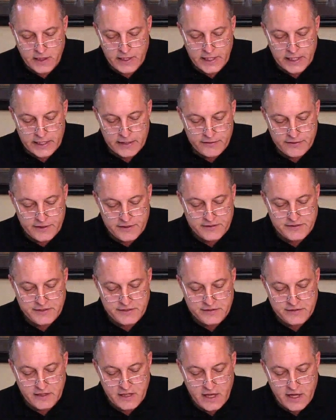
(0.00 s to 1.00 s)
And this
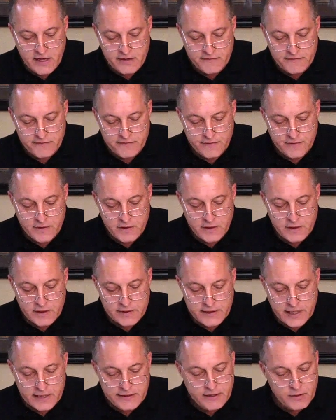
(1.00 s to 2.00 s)
is love,
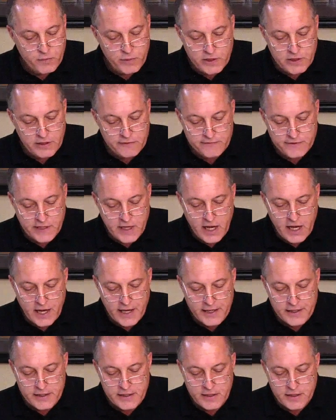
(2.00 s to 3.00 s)
not that we love
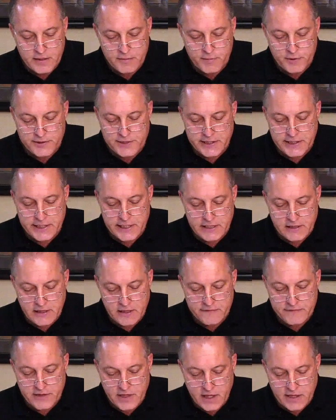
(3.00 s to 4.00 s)
God, but that he
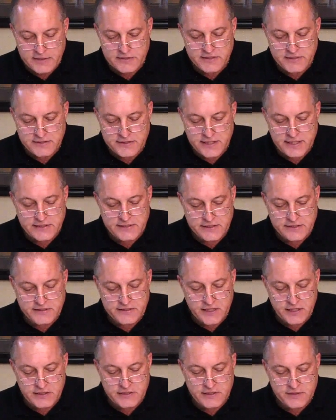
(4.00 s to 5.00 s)
loved us and sent his
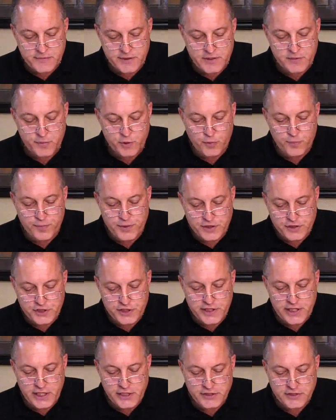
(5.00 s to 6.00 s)
Son to be the
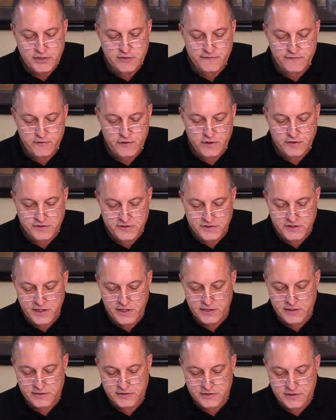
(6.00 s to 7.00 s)
propitiation for our
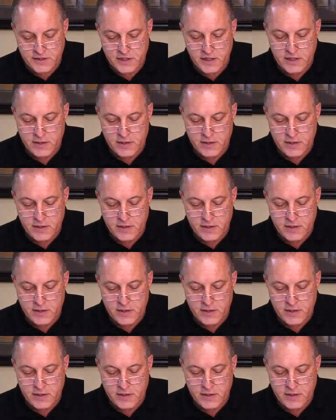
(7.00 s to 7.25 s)
sins.